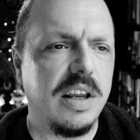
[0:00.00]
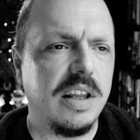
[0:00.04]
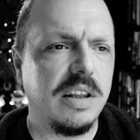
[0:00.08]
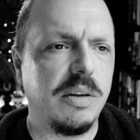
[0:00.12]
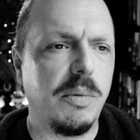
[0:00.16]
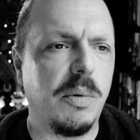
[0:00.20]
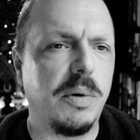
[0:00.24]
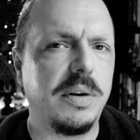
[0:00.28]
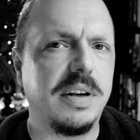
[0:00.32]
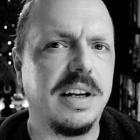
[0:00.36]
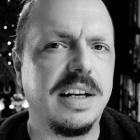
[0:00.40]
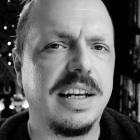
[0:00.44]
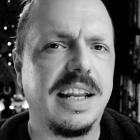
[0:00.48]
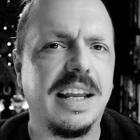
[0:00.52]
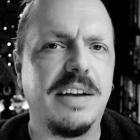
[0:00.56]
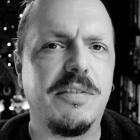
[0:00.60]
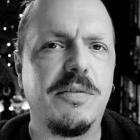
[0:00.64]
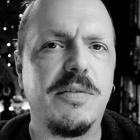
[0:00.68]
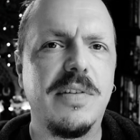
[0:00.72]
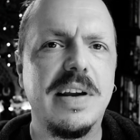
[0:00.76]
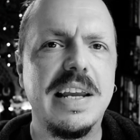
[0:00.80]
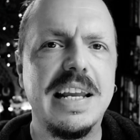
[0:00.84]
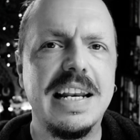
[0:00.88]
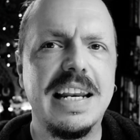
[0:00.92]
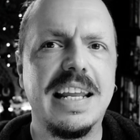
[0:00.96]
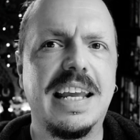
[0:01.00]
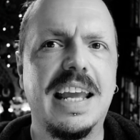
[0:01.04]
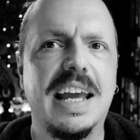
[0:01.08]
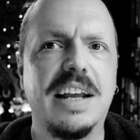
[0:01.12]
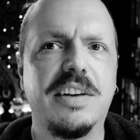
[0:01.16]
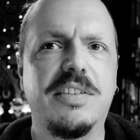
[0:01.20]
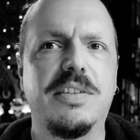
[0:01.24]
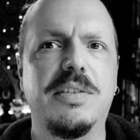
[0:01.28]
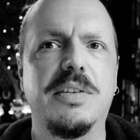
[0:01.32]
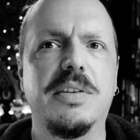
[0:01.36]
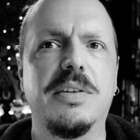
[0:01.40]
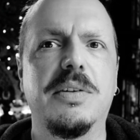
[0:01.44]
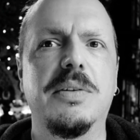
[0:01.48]
the one that'll really
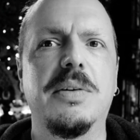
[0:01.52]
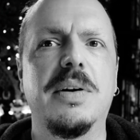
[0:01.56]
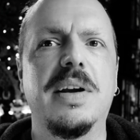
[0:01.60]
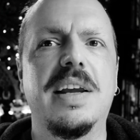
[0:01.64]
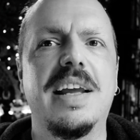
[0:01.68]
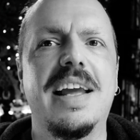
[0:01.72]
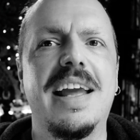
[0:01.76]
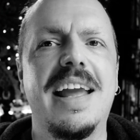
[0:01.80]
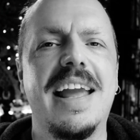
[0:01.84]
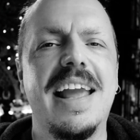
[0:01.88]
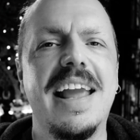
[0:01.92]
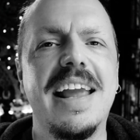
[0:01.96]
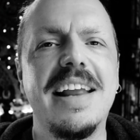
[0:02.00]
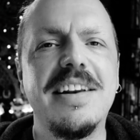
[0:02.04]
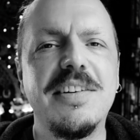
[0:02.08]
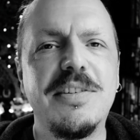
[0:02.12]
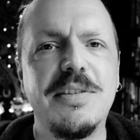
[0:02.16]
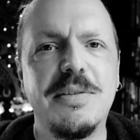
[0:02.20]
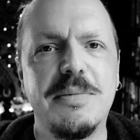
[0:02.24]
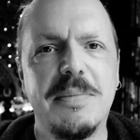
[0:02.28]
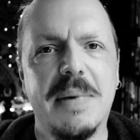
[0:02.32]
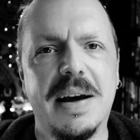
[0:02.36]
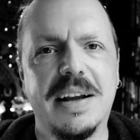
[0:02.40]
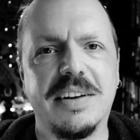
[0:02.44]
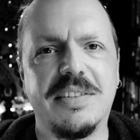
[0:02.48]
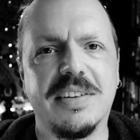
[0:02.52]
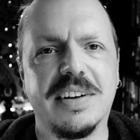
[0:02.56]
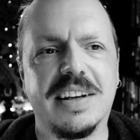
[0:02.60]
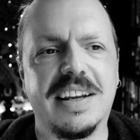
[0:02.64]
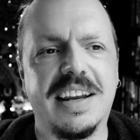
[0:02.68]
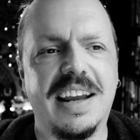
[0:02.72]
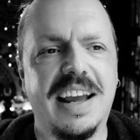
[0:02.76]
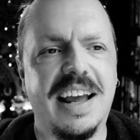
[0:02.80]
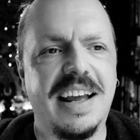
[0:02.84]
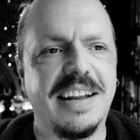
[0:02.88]
get you into magic